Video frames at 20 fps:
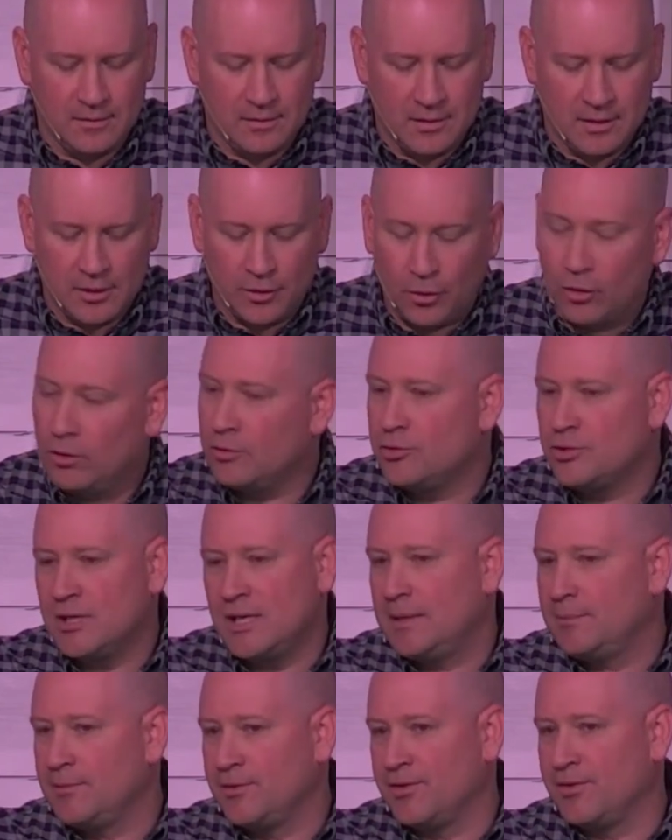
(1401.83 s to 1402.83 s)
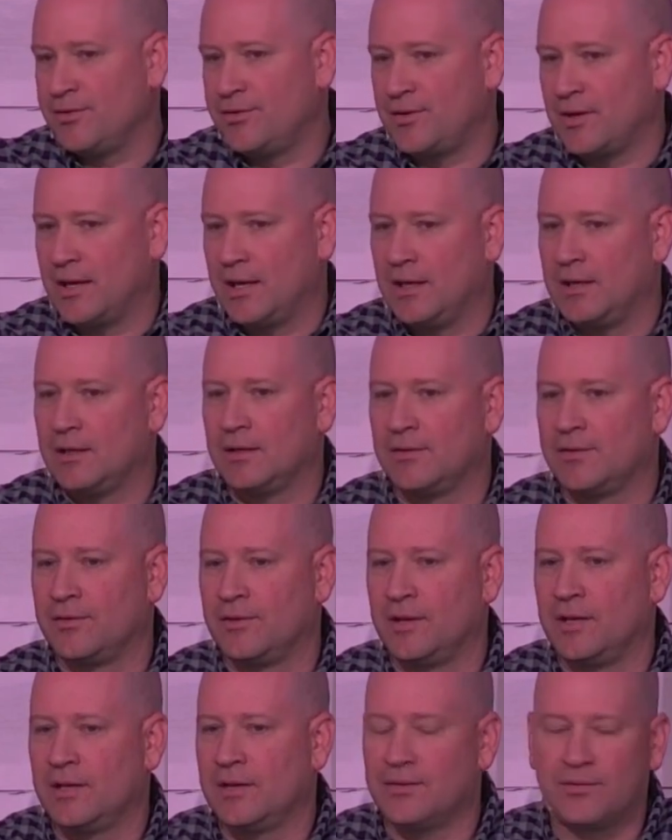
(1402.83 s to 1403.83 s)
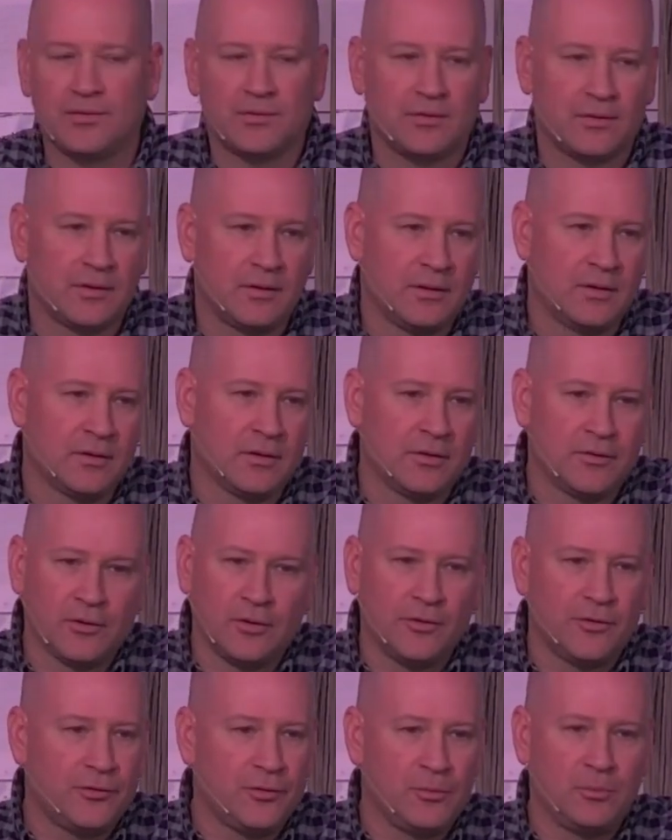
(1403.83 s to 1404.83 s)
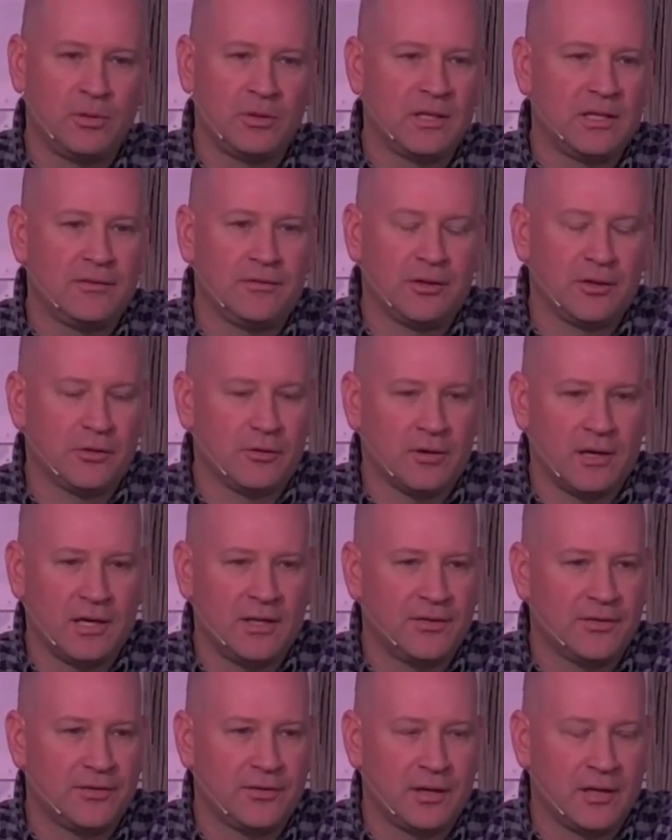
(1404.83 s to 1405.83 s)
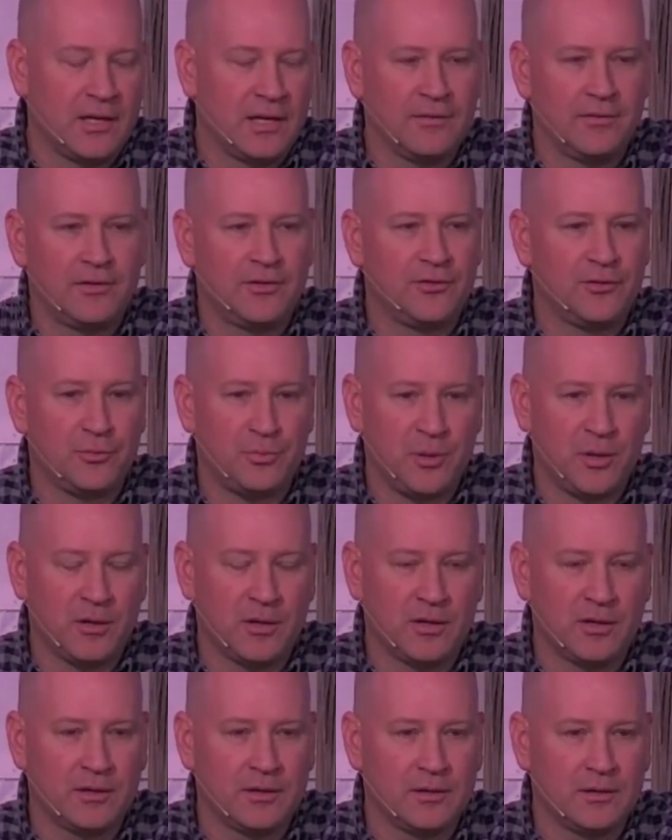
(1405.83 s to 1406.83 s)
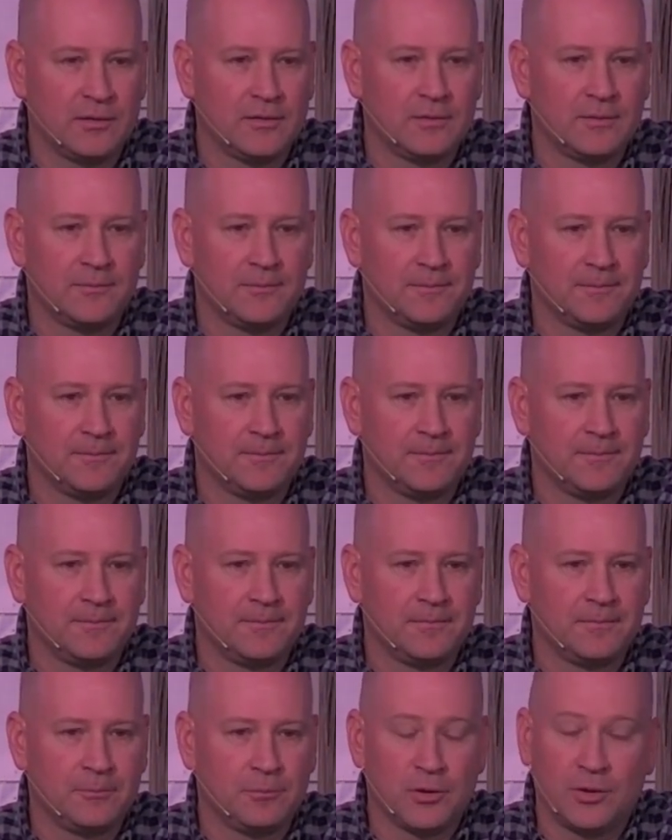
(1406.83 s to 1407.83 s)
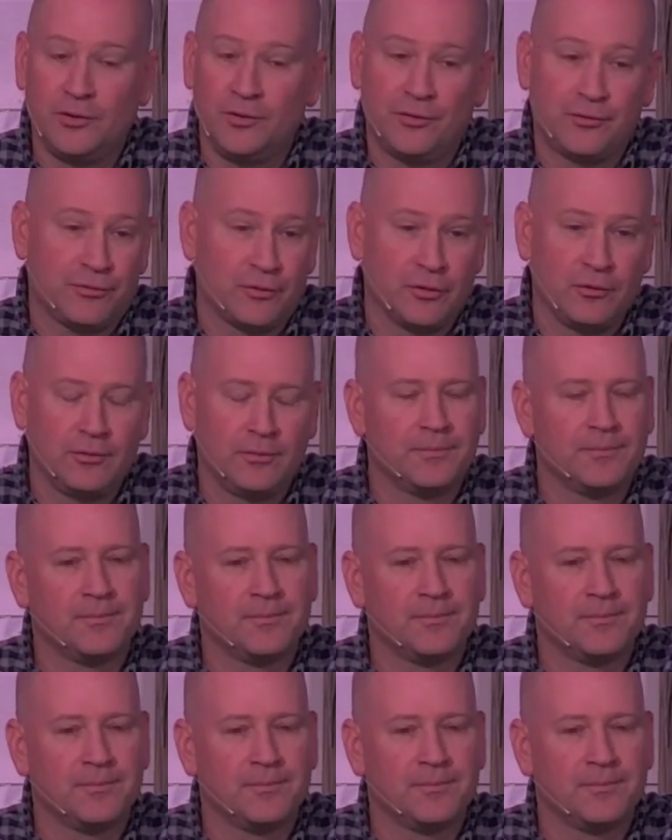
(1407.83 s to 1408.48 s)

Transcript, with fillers: And all James is saying is this that those who believe in Christ and have his spirit produce fruit.